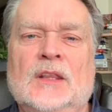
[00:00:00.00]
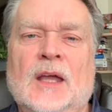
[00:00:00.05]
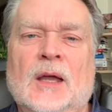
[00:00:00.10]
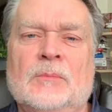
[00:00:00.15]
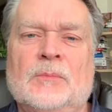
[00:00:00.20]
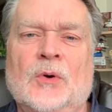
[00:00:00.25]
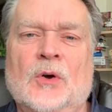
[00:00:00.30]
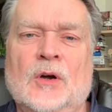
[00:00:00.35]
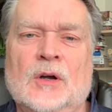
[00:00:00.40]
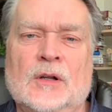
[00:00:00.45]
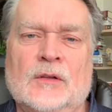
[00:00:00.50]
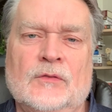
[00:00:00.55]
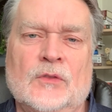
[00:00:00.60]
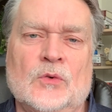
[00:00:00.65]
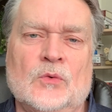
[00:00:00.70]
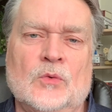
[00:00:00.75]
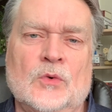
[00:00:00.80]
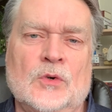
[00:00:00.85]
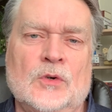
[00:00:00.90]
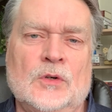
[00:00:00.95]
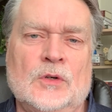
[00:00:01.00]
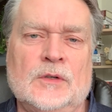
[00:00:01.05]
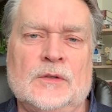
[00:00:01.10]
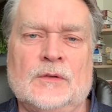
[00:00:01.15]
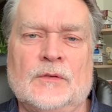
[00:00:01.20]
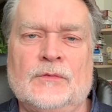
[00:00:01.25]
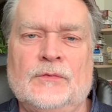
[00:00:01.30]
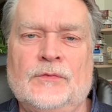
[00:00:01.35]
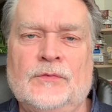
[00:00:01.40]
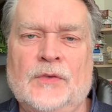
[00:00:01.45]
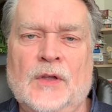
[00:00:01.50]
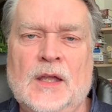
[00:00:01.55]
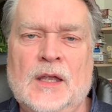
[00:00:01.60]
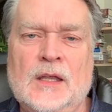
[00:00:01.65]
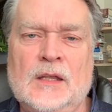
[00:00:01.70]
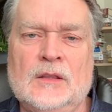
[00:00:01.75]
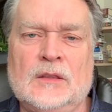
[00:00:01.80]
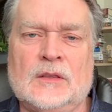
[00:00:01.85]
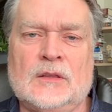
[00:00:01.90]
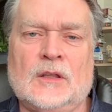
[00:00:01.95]
that part of the world
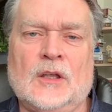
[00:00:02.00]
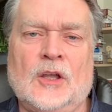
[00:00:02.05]
faith,